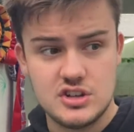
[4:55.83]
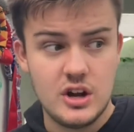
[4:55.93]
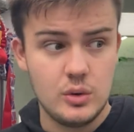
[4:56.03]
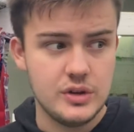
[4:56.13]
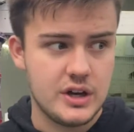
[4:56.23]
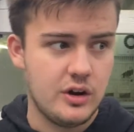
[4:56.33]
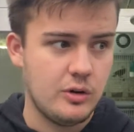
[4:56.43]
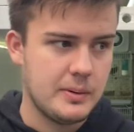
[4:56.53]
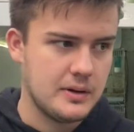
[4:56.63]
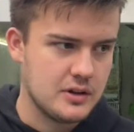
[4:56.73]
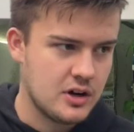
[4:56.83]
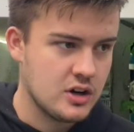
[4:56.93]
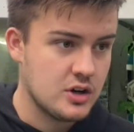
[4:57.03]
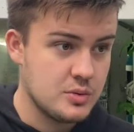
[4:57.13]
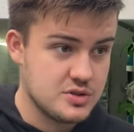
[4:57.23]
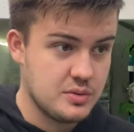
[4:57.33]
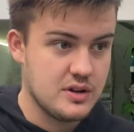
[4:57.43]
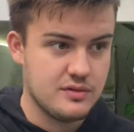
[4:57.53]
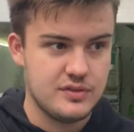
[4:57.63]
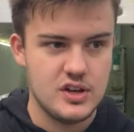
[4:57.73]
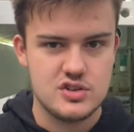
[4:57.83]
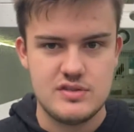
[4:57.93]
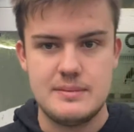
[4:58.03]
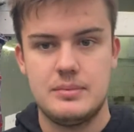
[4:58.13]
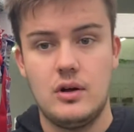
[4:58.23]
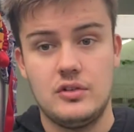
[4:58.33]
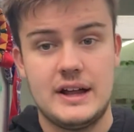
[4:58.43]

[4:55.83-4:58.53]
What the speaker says: an older cobalt cock that was one of the first red poles I